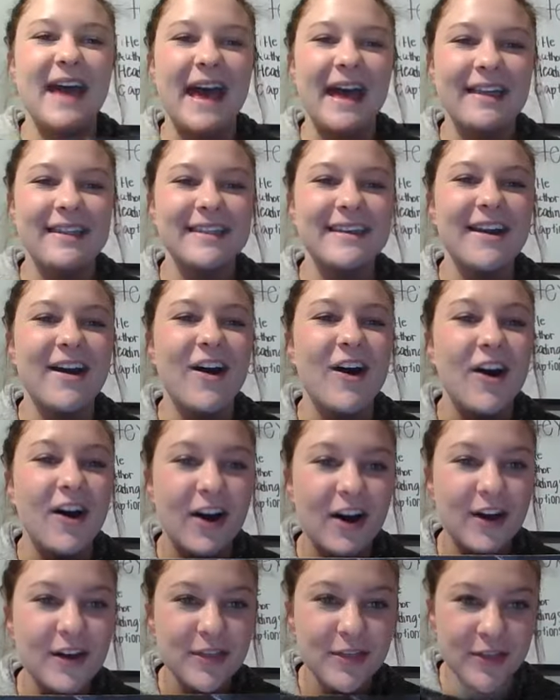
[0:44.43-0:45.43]
that the
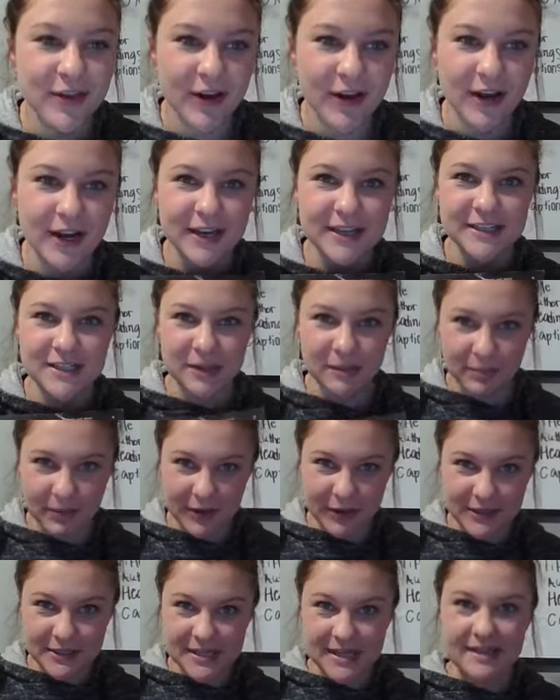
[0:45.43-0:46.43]
author is a
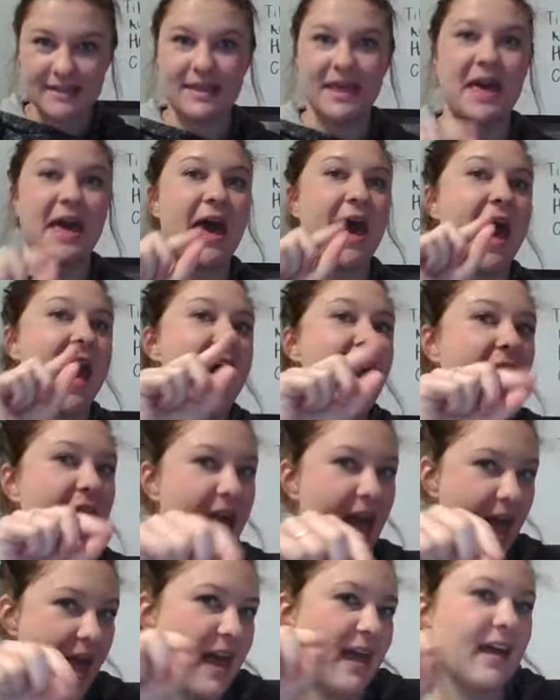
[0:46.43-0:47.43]
person that
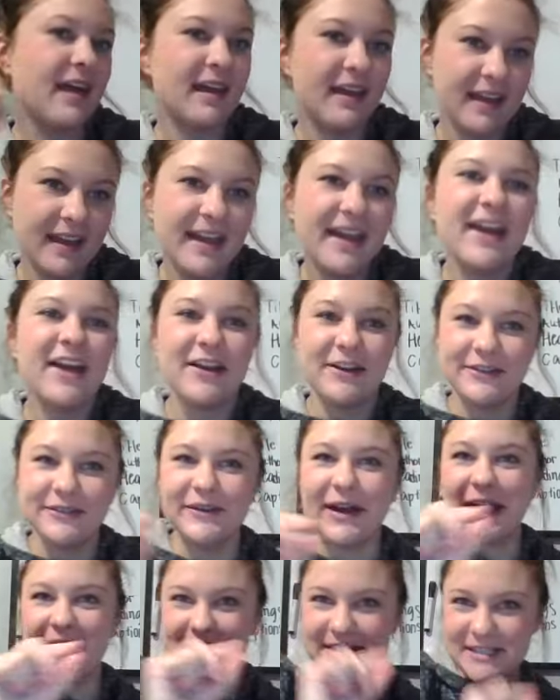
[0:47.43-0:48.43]

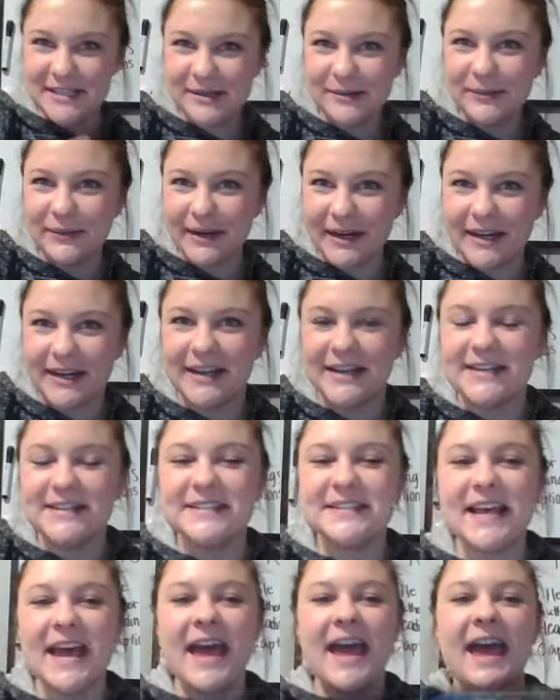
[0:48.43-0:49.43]
writes the
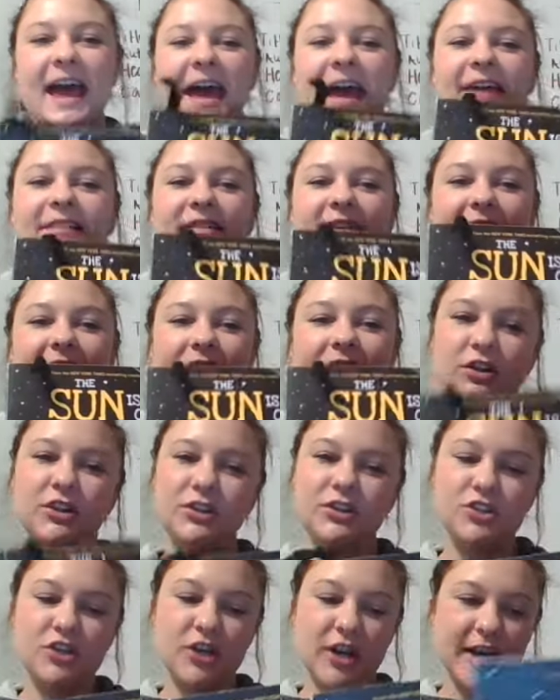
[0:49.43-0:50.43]
words, and the
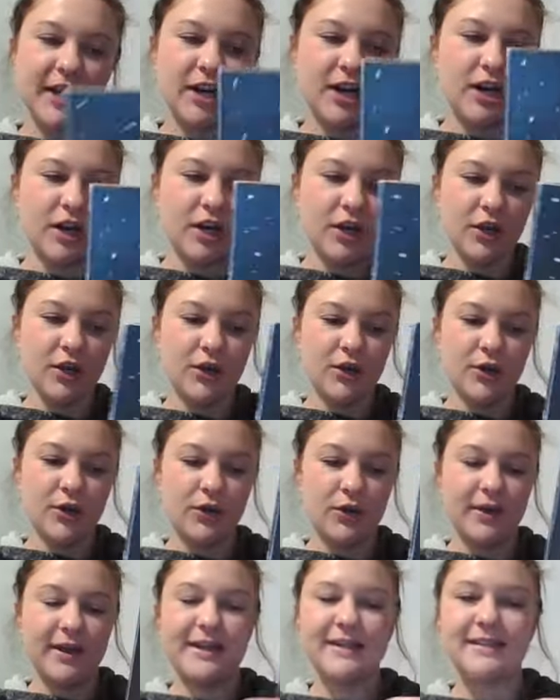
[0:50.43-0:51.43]
illustrator,
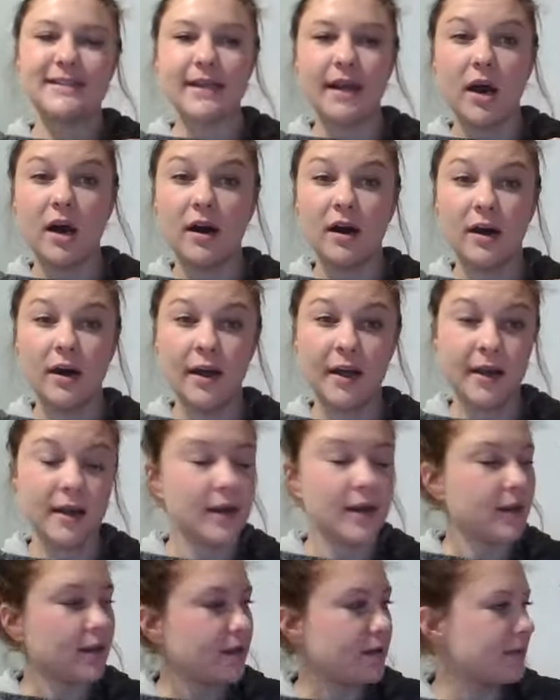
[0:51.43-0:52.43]
who
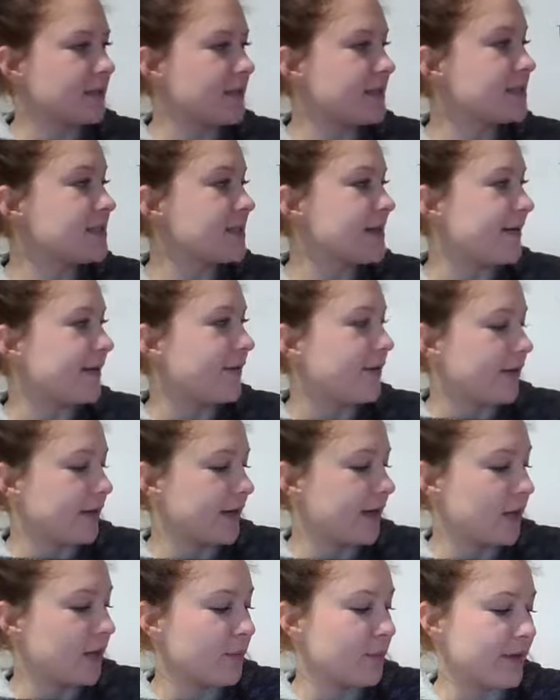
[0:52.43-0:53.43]
isn't listed on
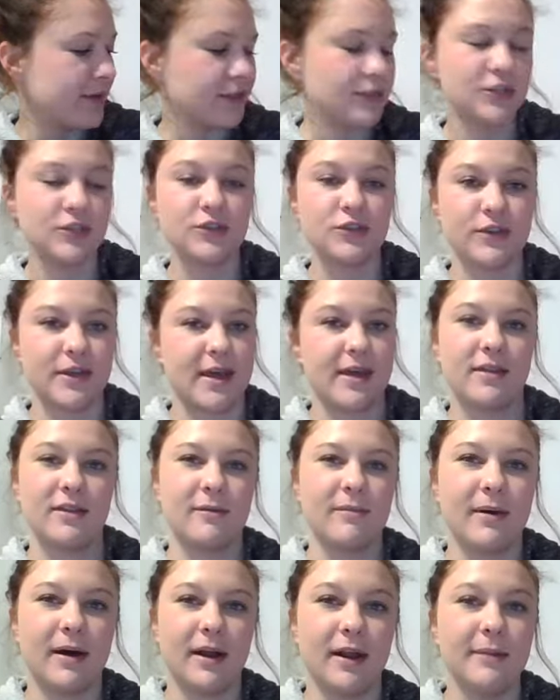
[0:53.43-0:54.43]
here, but it's usually at the
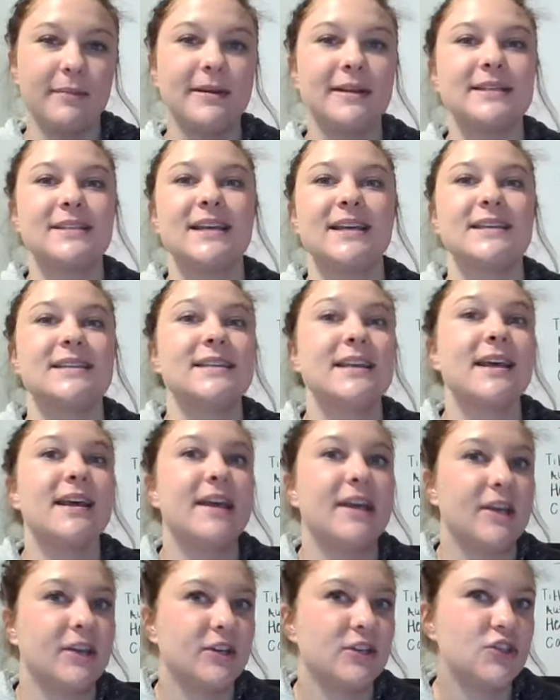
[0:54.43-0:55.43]
bottom and it says
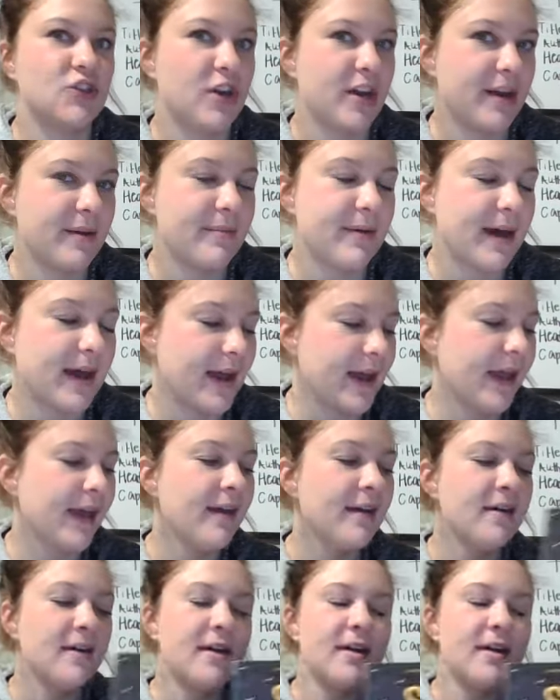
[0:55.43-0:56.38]
illustrated by,